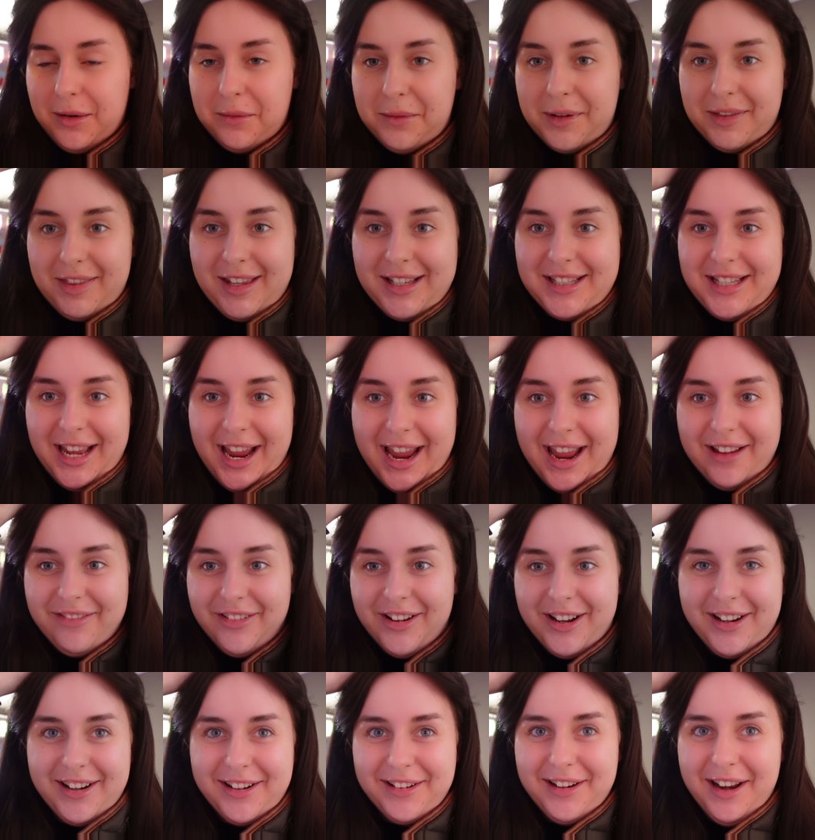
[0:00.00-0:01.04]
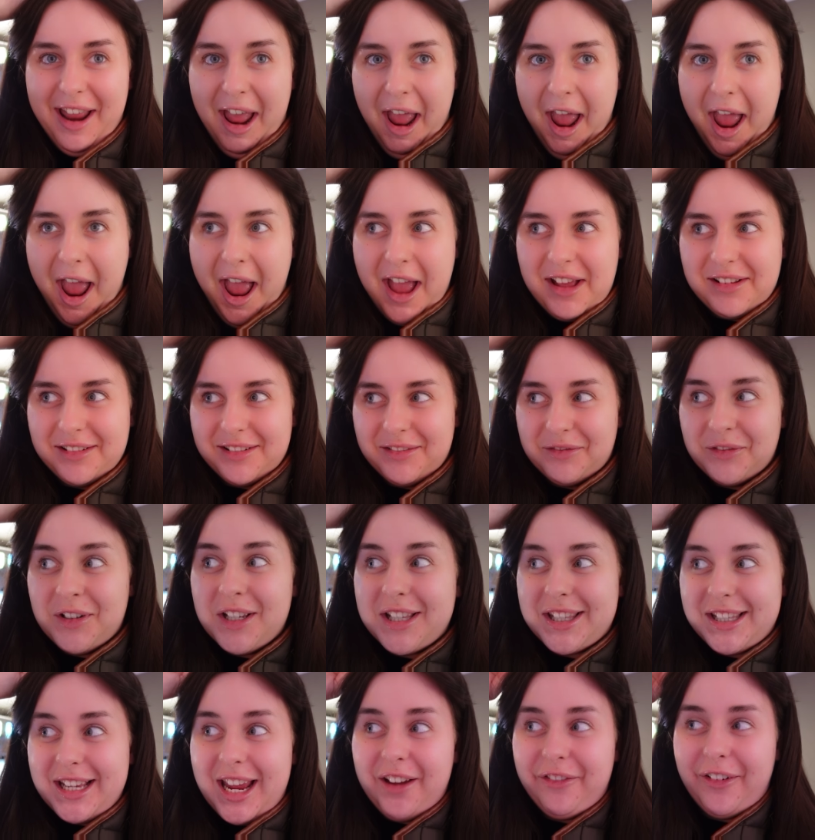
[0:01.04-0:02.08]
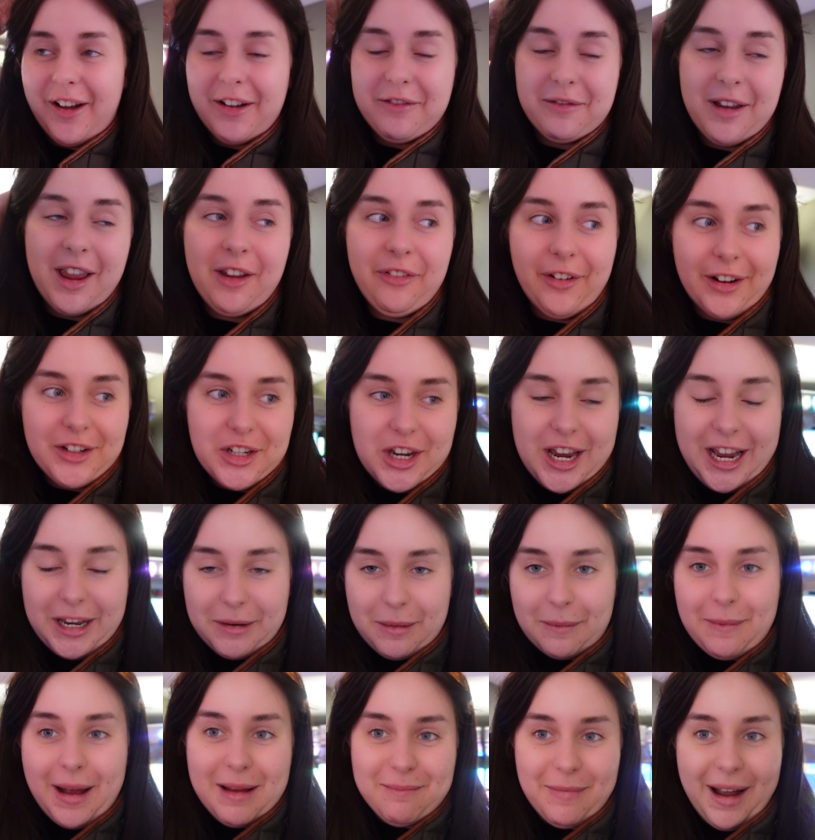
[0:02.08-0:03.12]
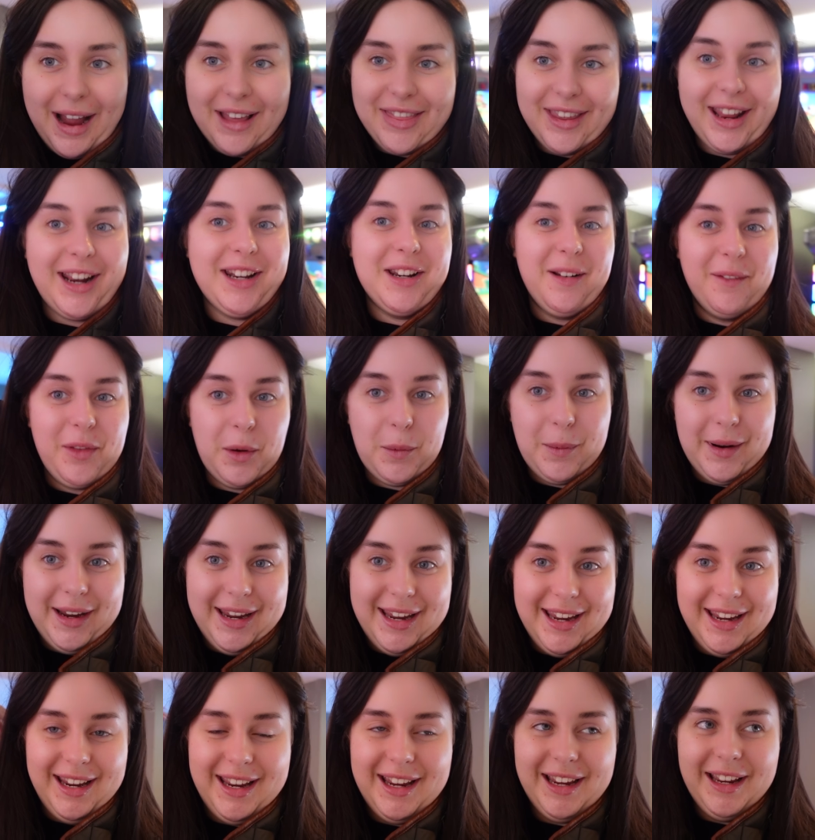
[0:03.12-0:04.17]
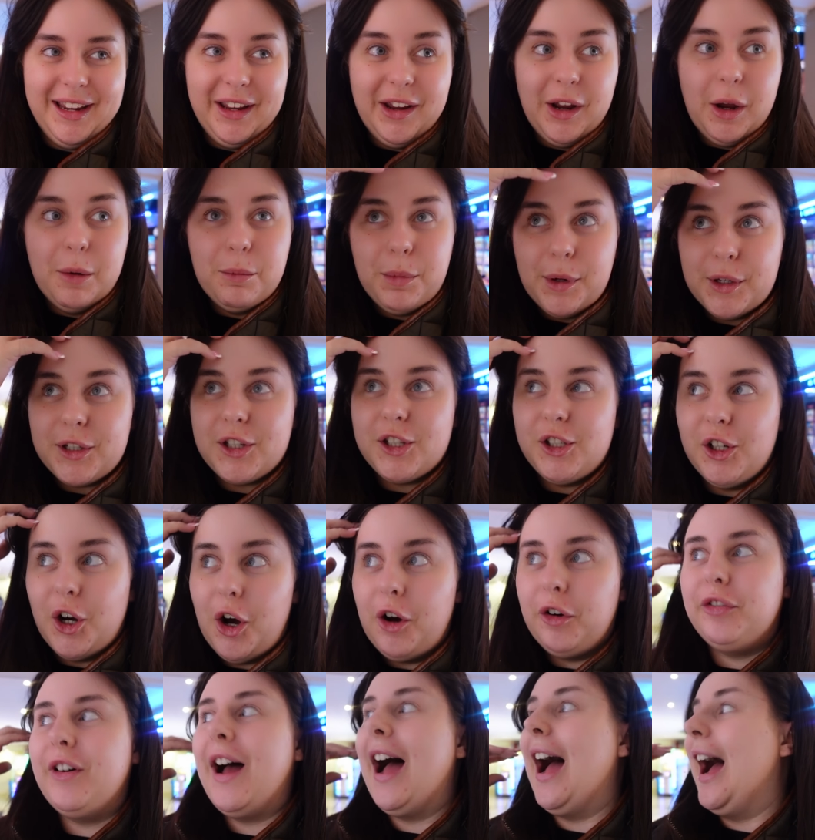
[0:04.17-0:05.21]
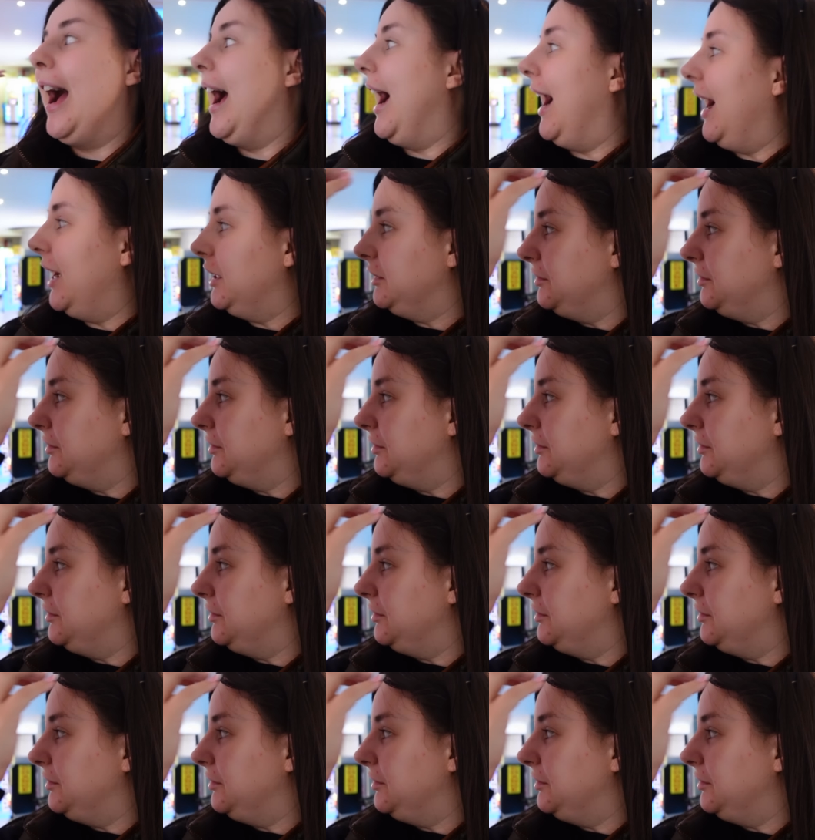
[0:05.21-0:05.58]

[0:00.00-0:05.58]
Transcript: with this haven. We'll see if I change my mind by the end of the week. But so far,